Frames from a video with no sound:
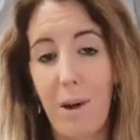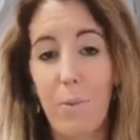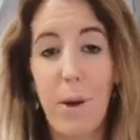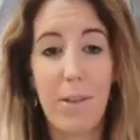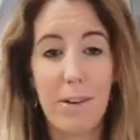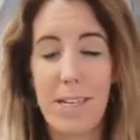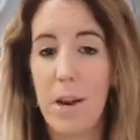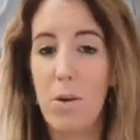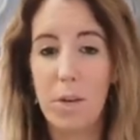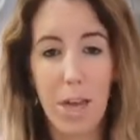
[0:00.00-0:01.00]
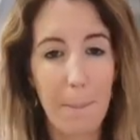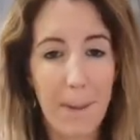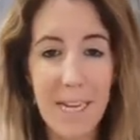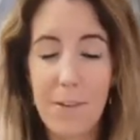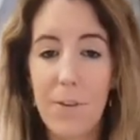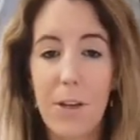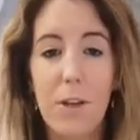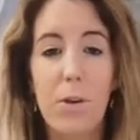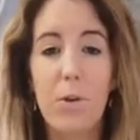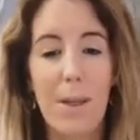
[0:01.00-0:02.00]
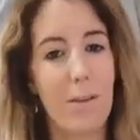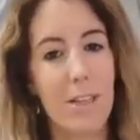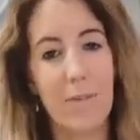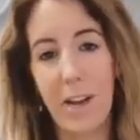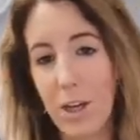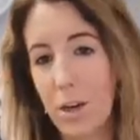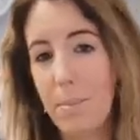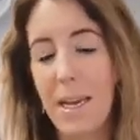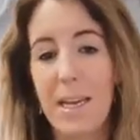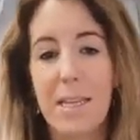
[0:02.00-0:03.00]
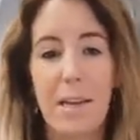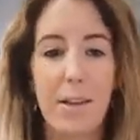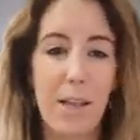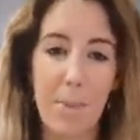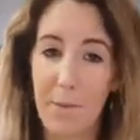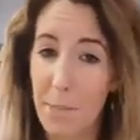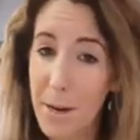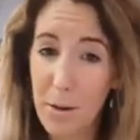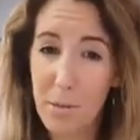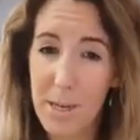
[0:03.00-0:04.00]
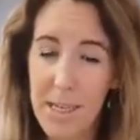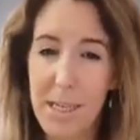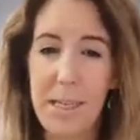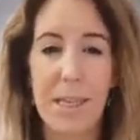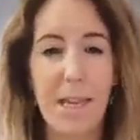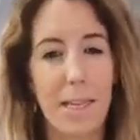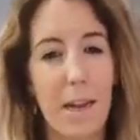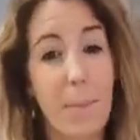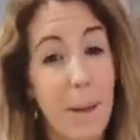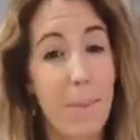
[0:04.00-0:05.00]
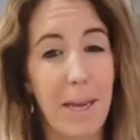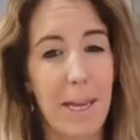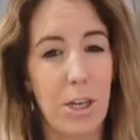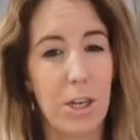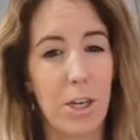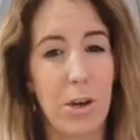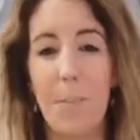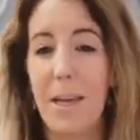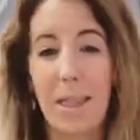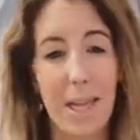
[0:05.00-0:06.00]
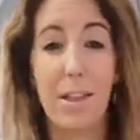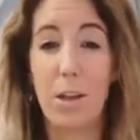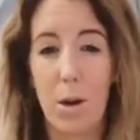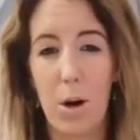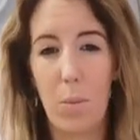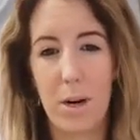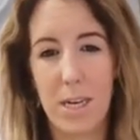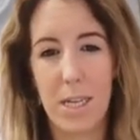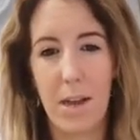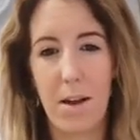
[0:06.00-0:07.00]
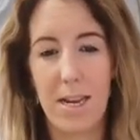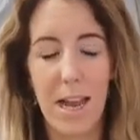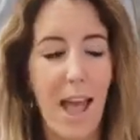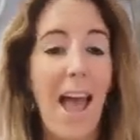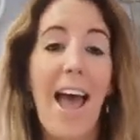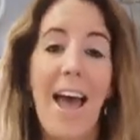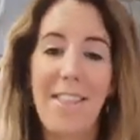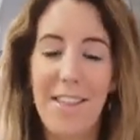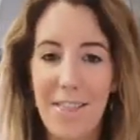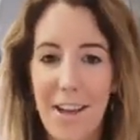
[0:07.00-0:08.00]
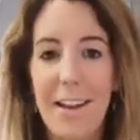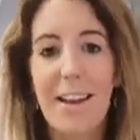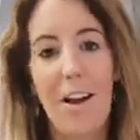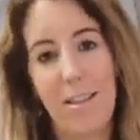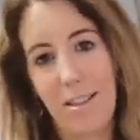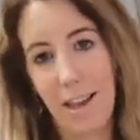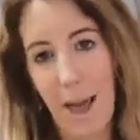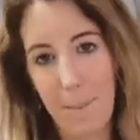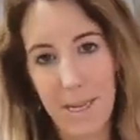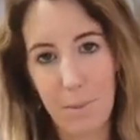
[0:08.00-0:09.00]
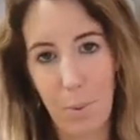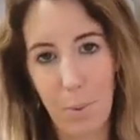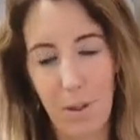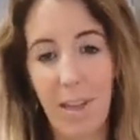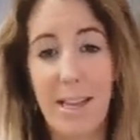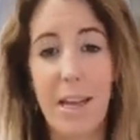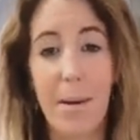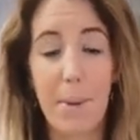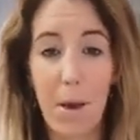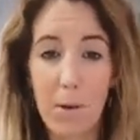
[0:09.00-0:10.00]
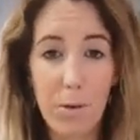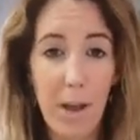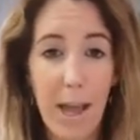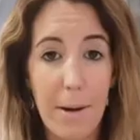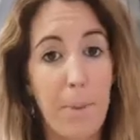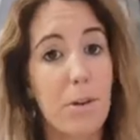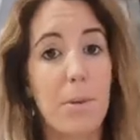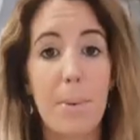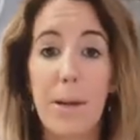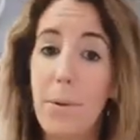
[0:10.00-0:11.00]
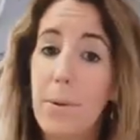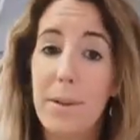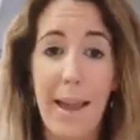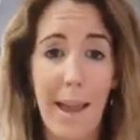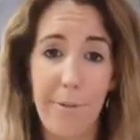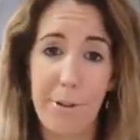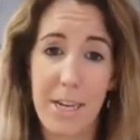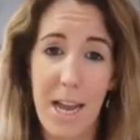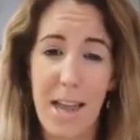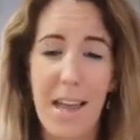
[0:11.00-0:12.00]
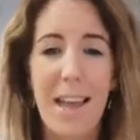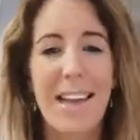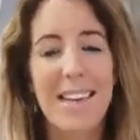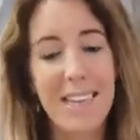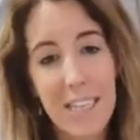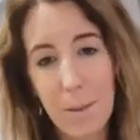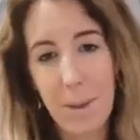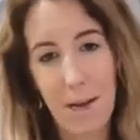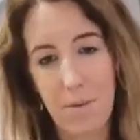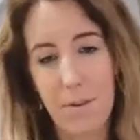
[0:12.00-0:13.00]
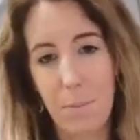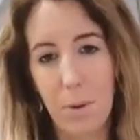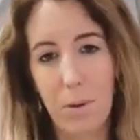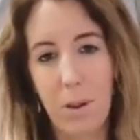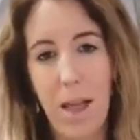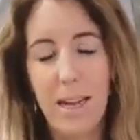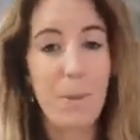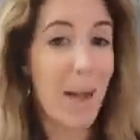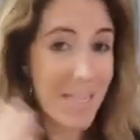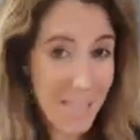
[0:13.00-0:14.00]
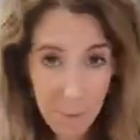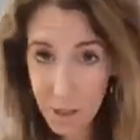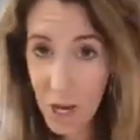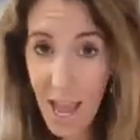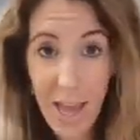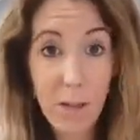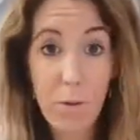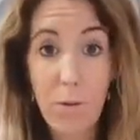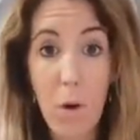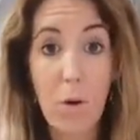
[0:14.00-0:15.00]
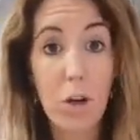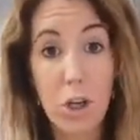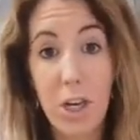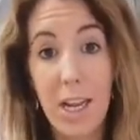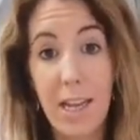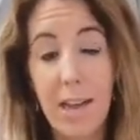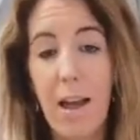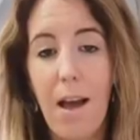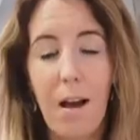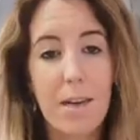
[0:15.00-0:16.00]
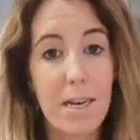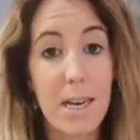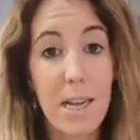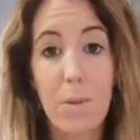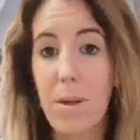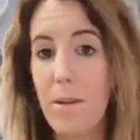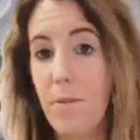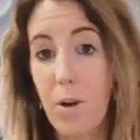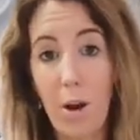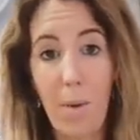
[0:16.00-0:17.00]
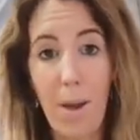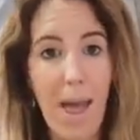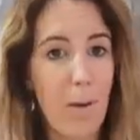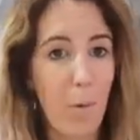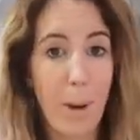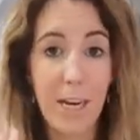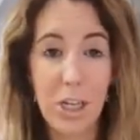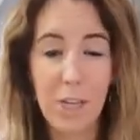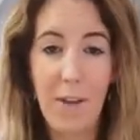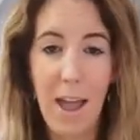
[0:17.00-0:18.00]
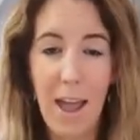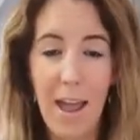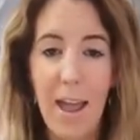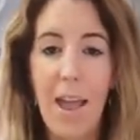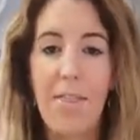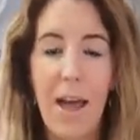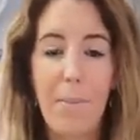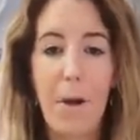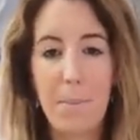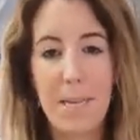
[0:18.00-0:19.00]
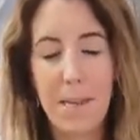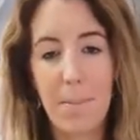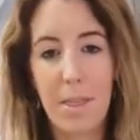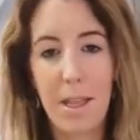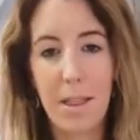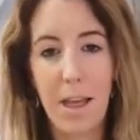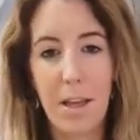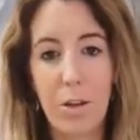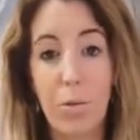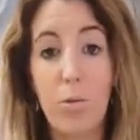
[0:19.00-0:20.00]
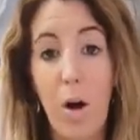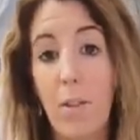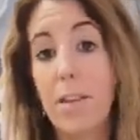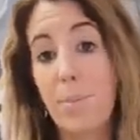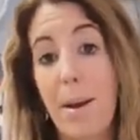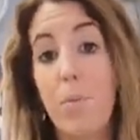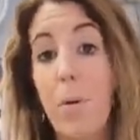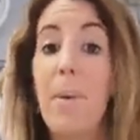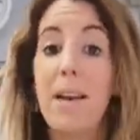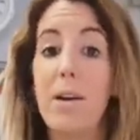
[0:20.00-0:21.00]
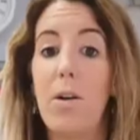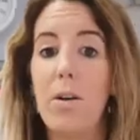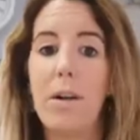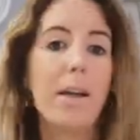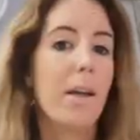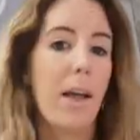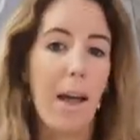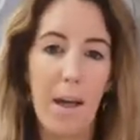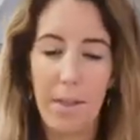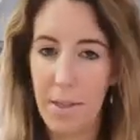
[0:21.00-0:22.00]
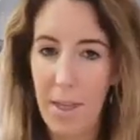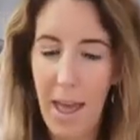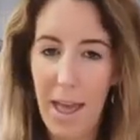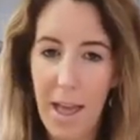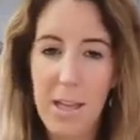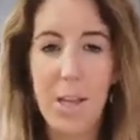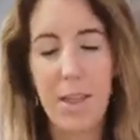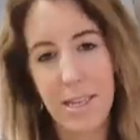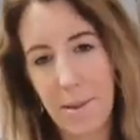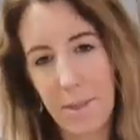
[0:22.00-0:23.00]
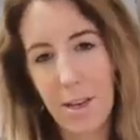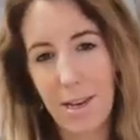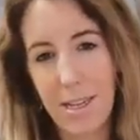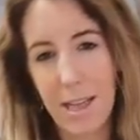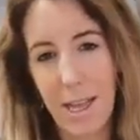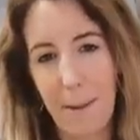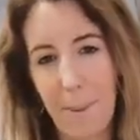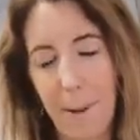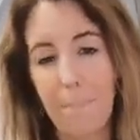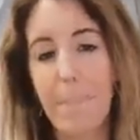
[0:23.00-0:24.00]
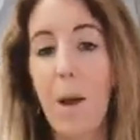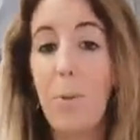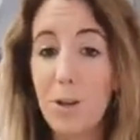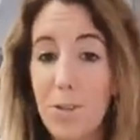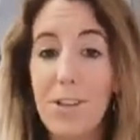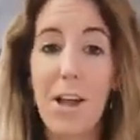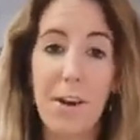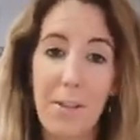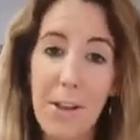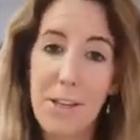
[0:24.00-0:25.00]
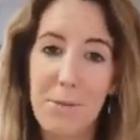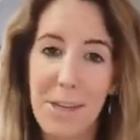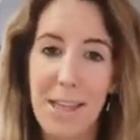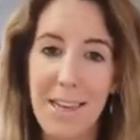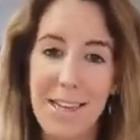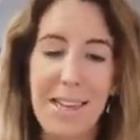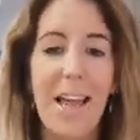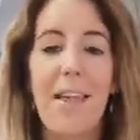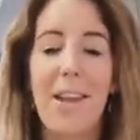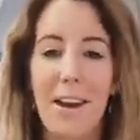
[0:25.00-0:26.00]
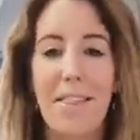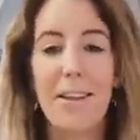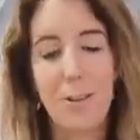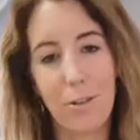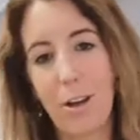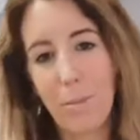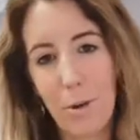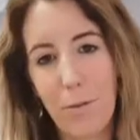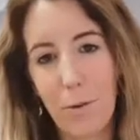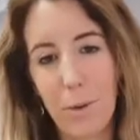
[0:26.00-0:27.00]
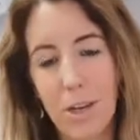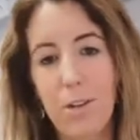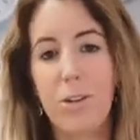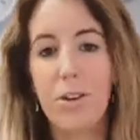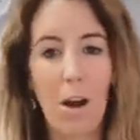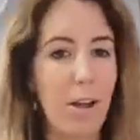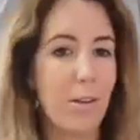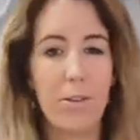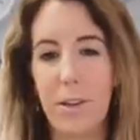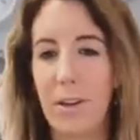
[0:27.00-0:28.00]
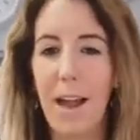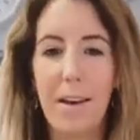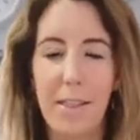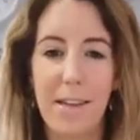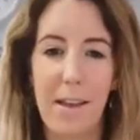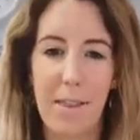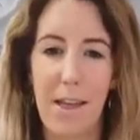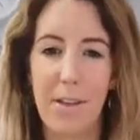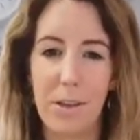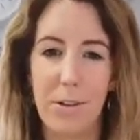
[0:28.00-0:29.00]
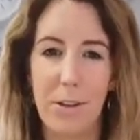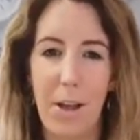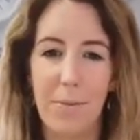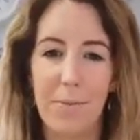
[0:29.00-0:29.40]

Whether it's a long-term piece for you, whether it's a fashion piece, something for medical reasons, that's going to be a big issue, a big thing that you're going to want to decide. And then thirdly, I think the cap is important. That's going to be on your head possibly all day, every day, needs to be comfortable, depends how much hair you've got cushioning underneath, whether you've got no hair or patches of hair. That might be something that you'd rather spend more money on than the hair, so that's something you need to think about. And once you decide on those three things, then I think you can move forward to styles and things like that you'll know.